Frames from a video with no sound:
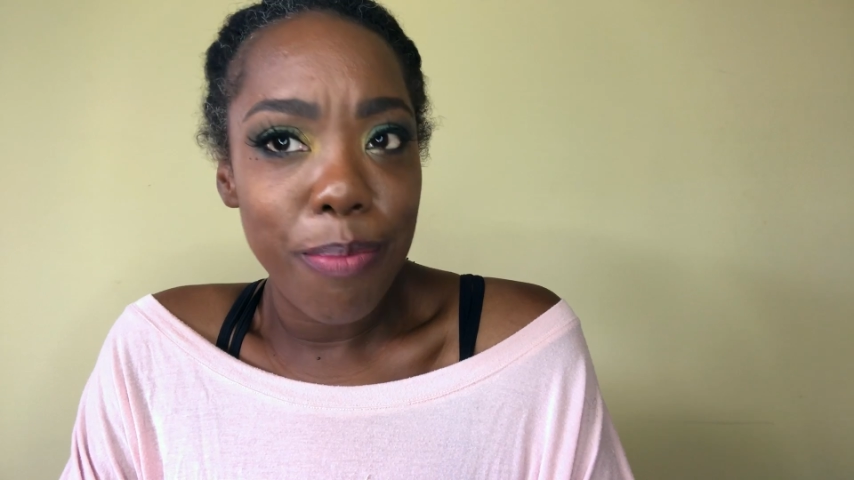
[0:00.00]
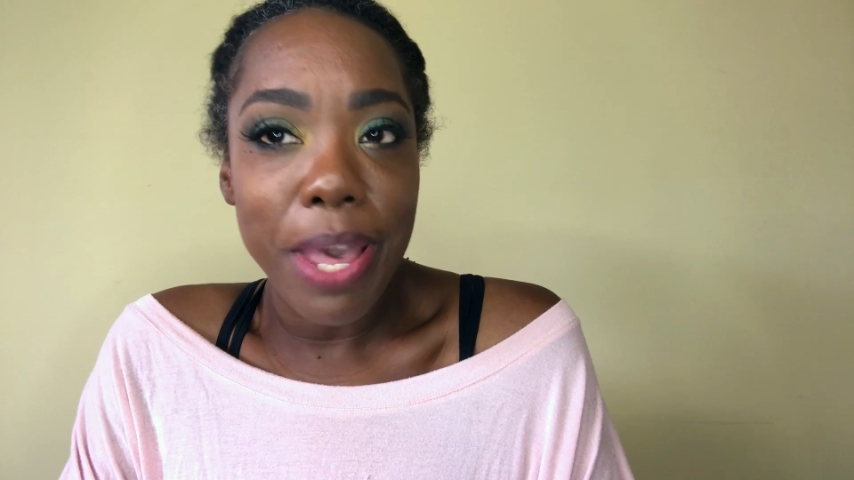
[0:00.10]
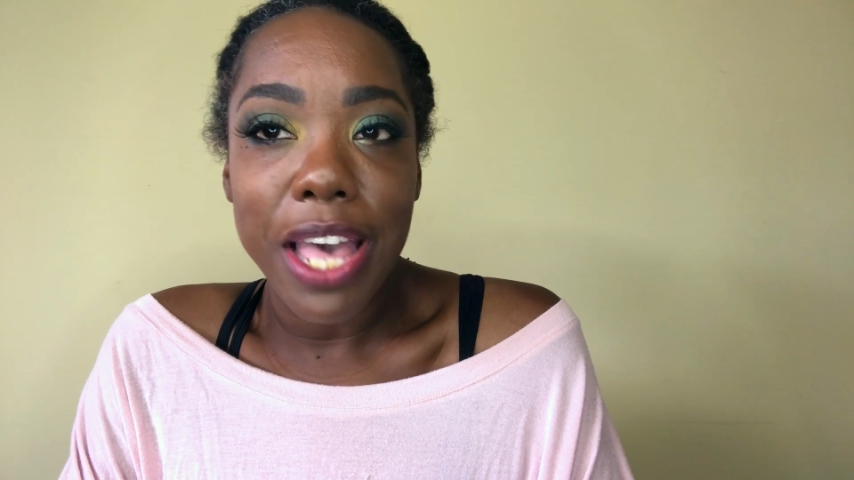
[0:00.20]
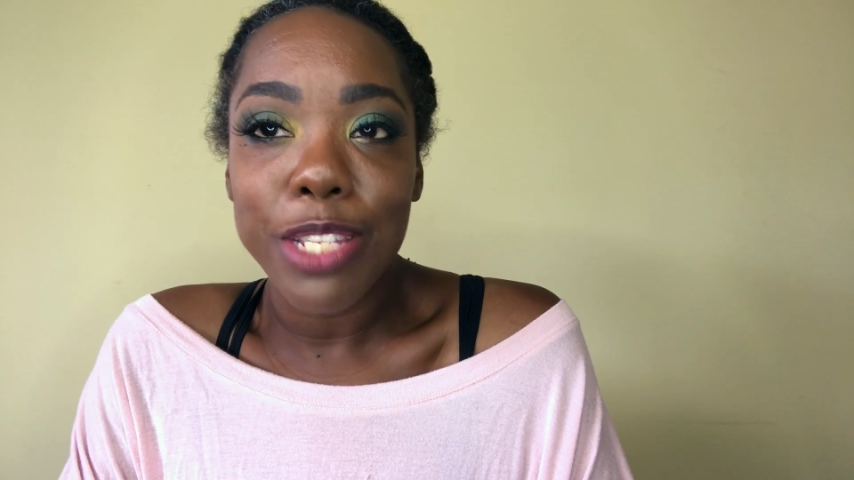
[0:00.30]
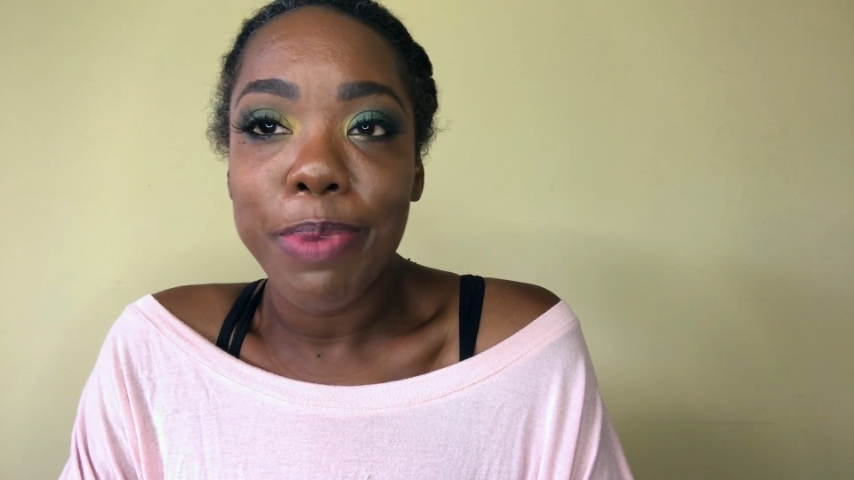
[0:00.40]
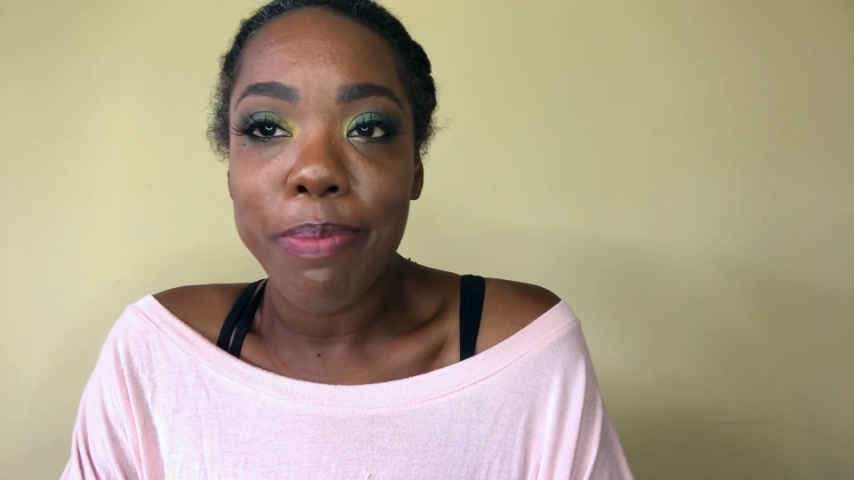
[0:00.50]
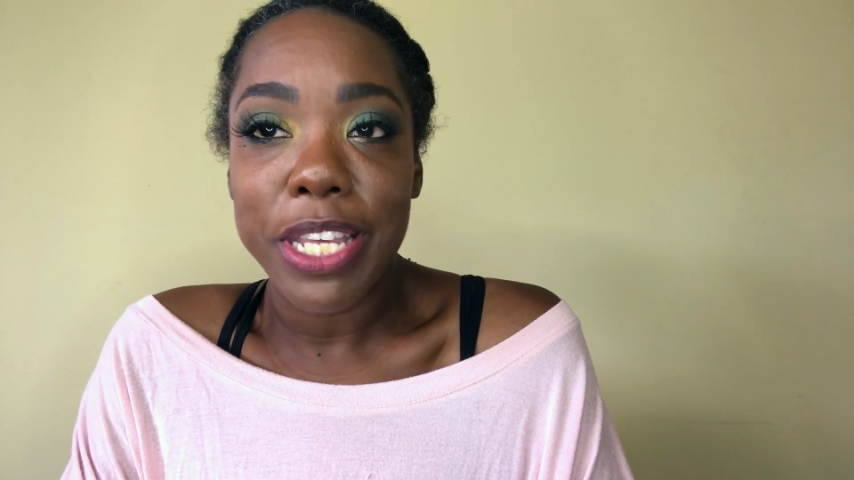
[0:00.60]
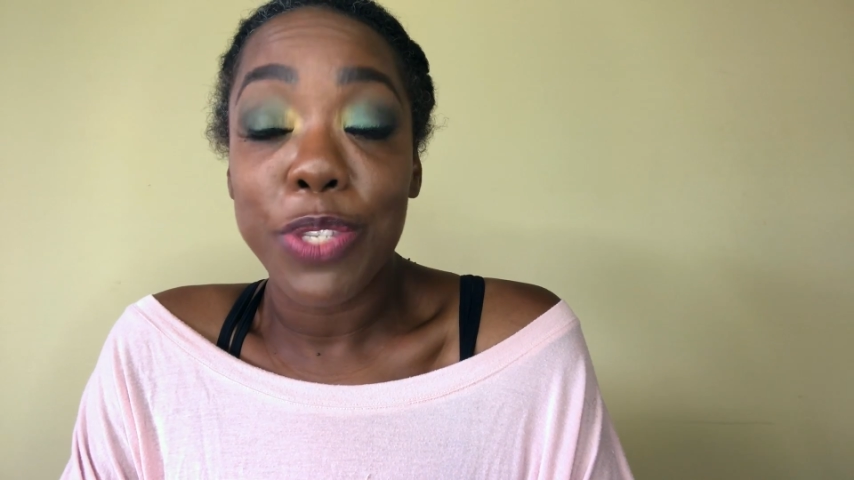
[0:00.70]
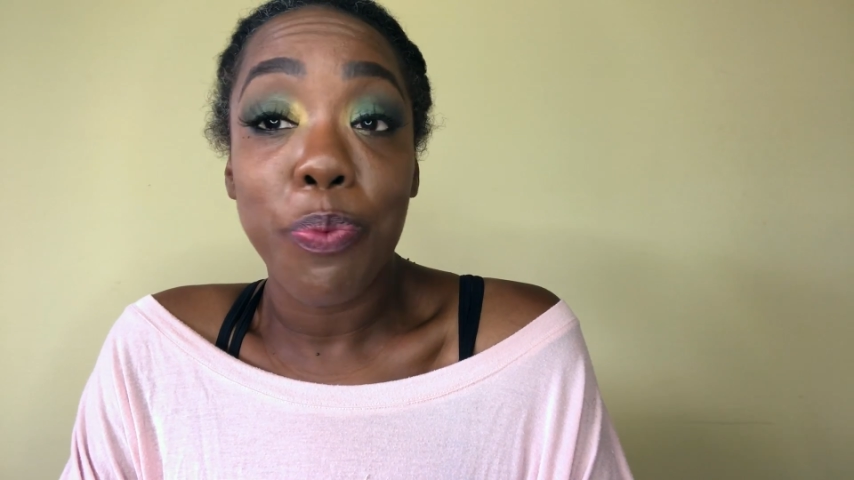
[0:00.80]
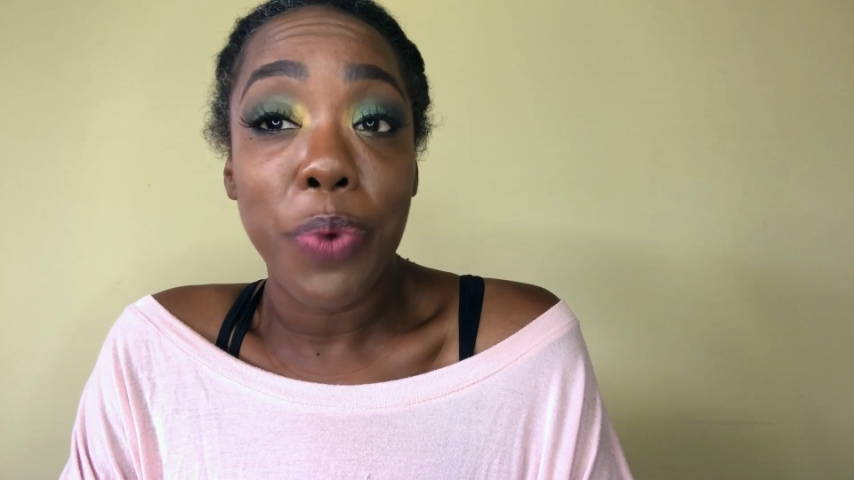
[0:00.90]
My husband
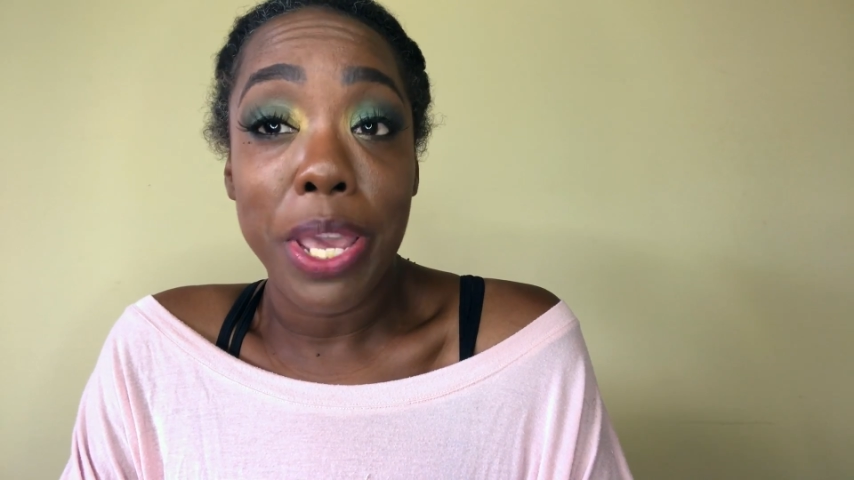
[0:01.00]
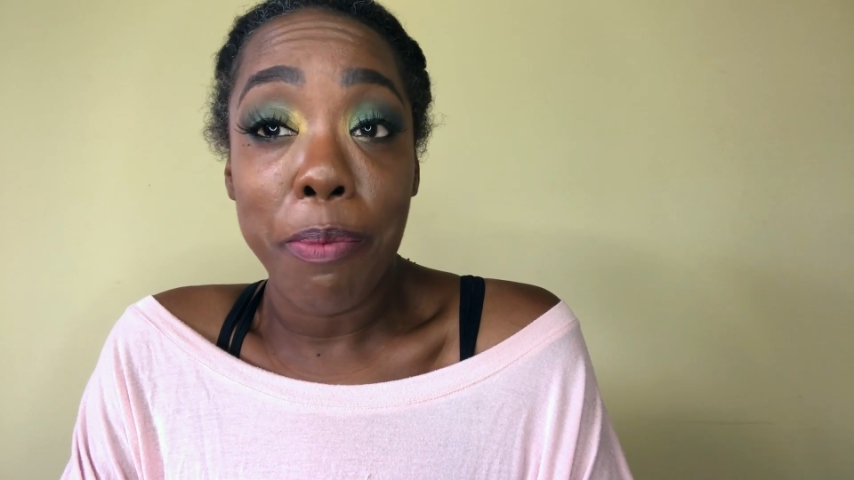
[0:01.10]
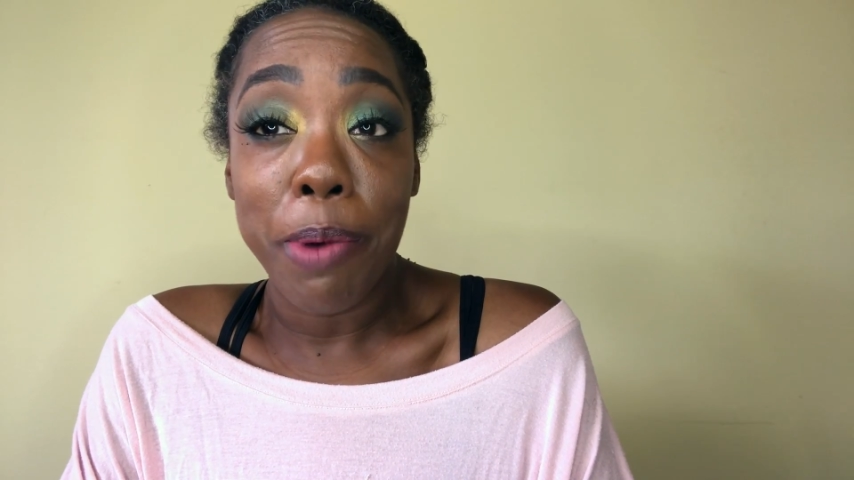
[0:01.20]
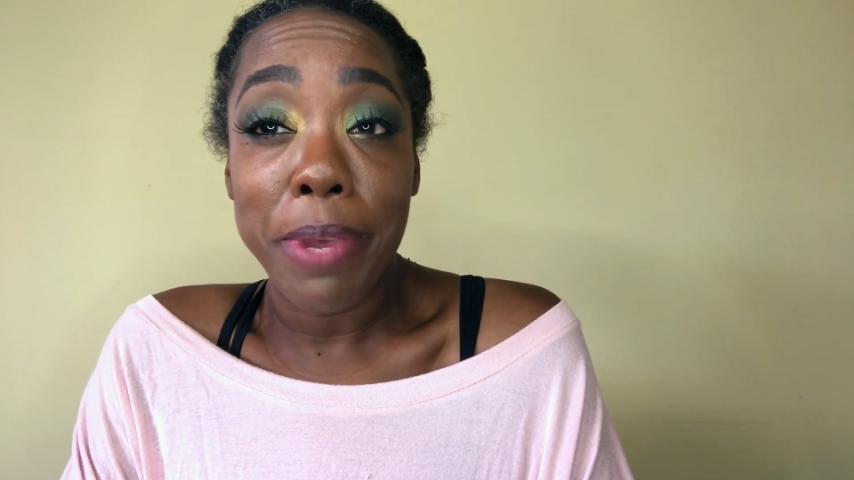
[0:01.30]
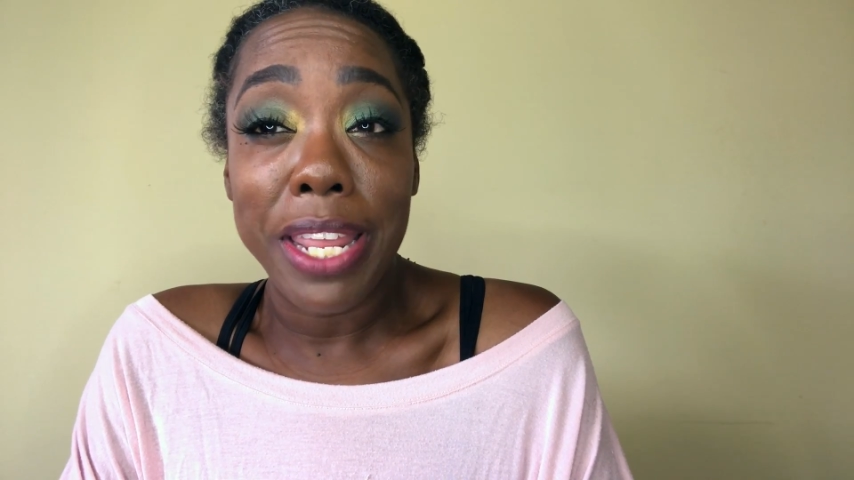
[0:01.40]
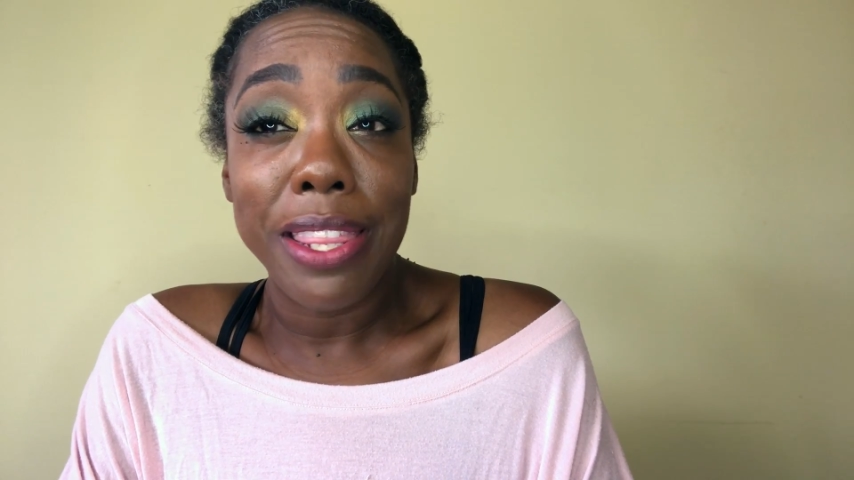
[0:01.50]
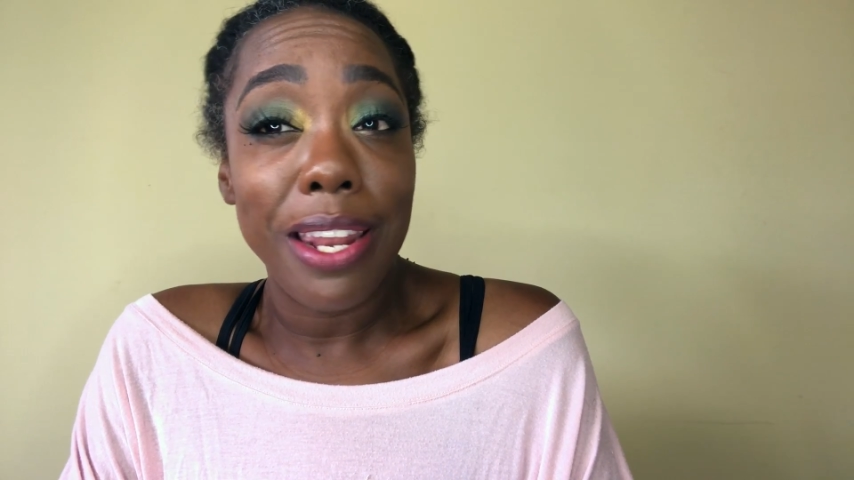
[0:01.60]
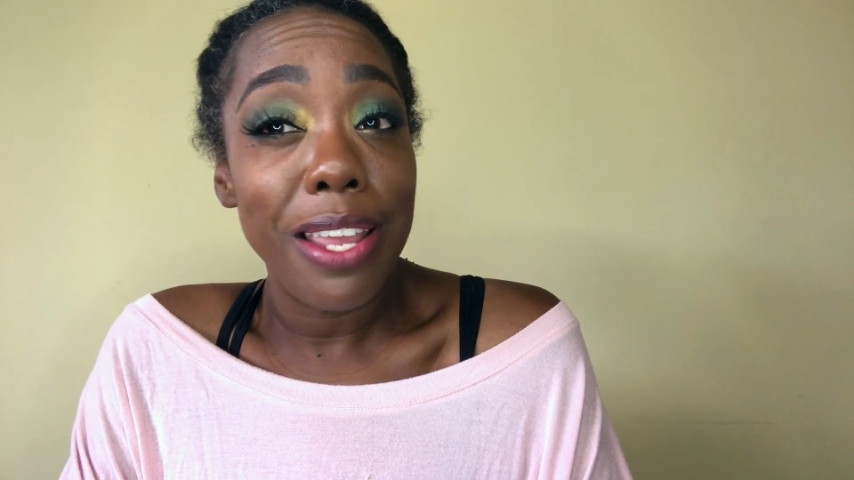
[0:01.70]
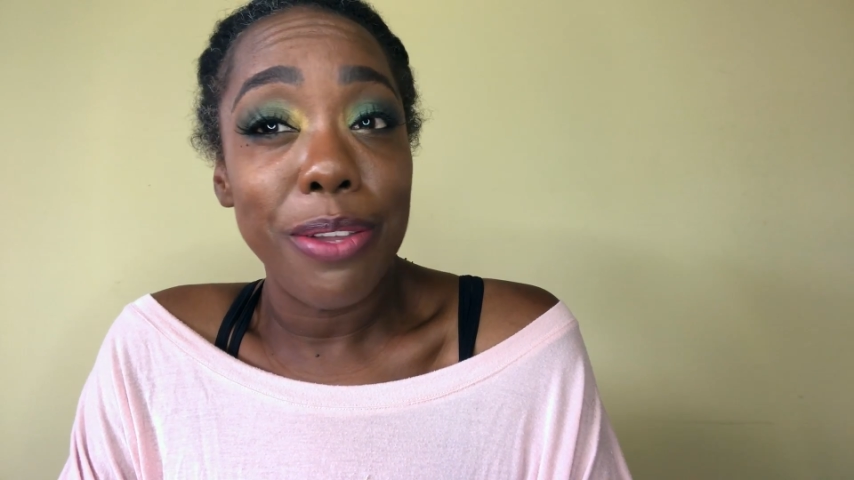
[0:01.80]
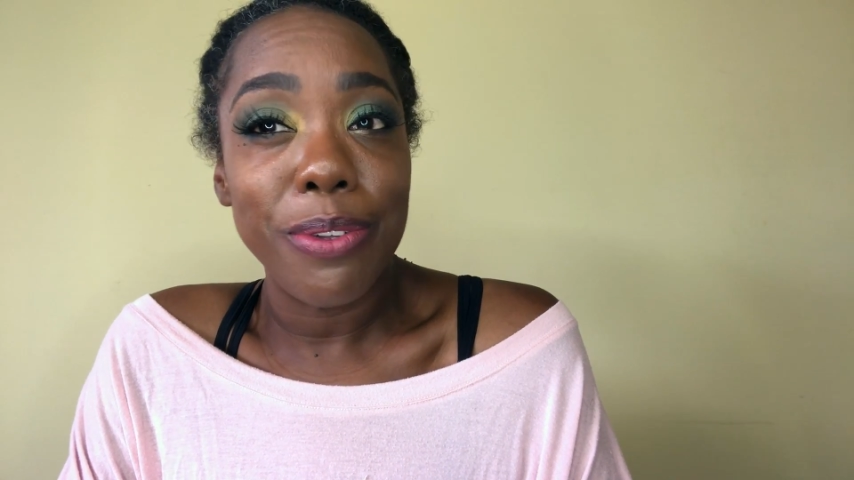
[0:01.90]
makes way more money
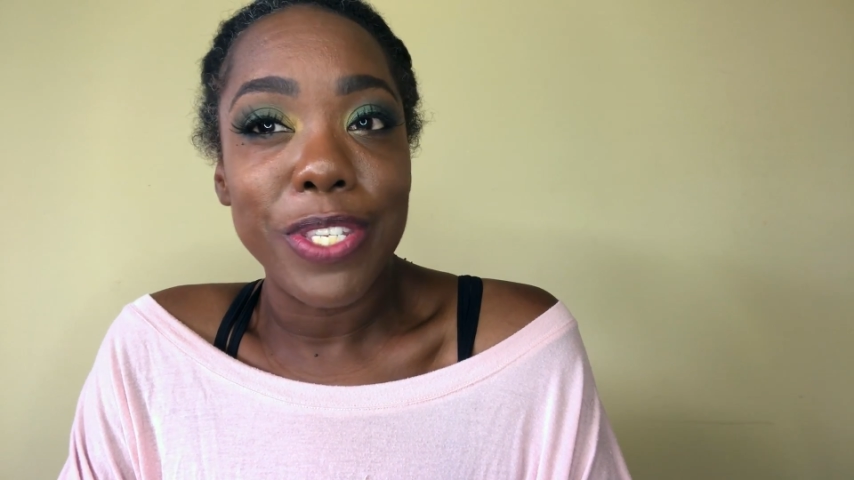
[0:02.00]
than I do.